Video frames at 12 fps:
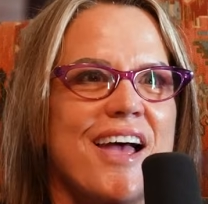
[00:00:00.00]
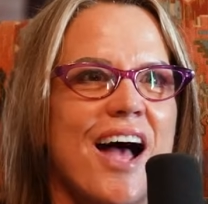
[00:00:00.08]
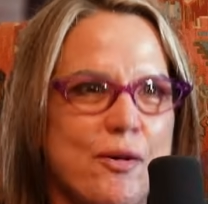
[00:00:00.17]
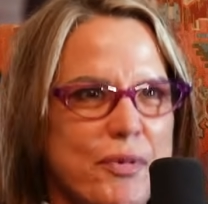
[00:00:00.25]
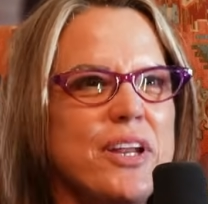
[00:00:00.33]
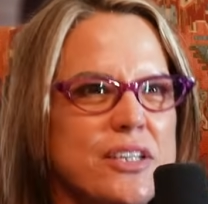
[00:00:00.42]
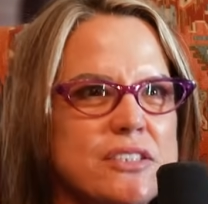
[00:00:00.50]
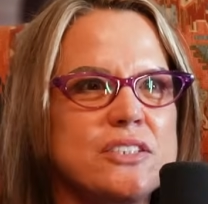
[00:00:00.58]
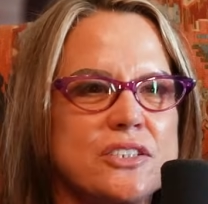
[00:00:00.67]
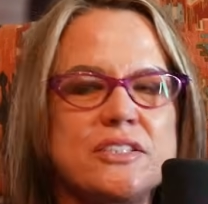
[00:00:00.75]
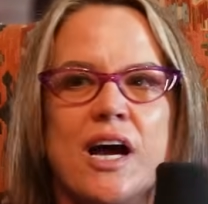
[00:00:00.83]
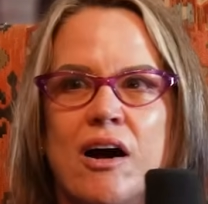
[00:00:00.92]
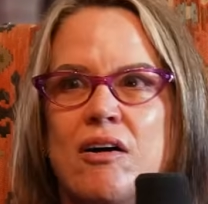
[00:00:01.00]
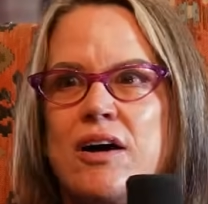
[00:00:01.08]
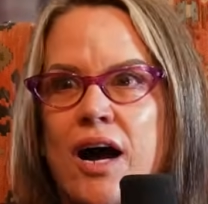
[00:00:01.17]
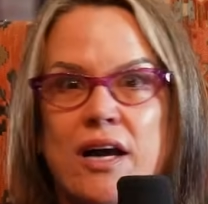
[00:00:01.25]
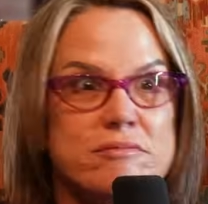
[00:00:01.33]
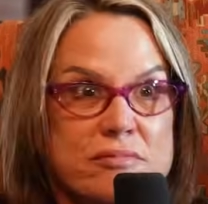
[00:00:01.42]
I mean, it's just how
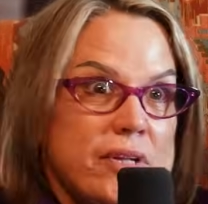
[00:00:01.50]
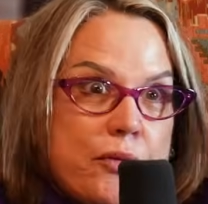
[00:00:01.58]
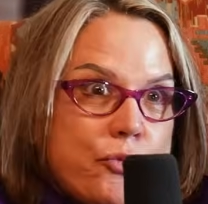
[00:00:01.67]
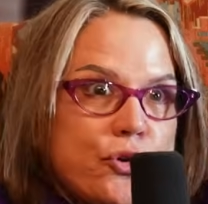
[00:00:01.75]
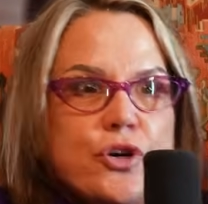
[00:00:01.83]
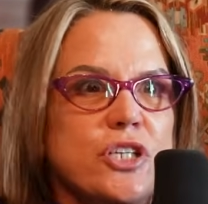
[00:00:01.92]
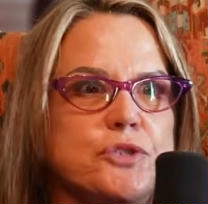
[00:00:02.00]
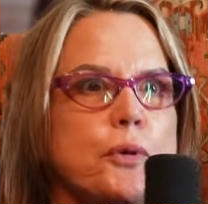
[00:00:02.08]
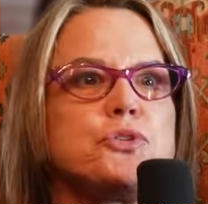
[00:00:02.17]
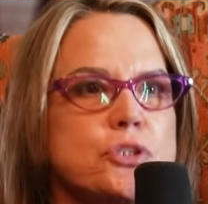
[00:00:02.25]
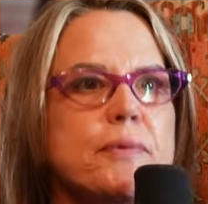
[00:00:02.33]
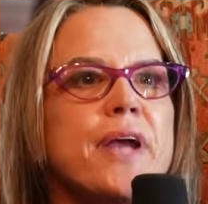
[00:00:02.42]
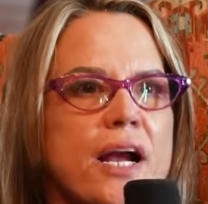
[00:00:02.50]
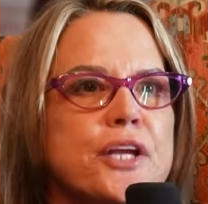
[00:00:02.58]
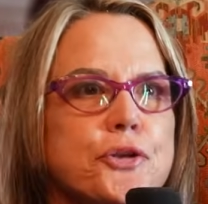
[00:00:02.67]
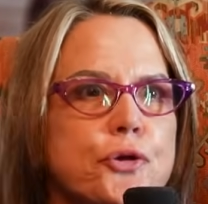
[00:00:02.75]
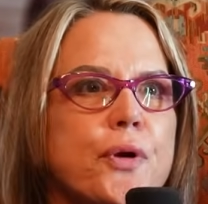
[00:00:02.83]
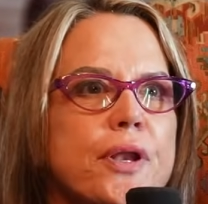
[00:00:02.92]
when you're not supposed to be, I
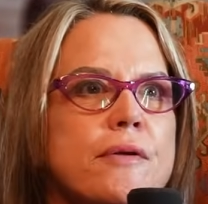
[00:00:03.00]
can do it.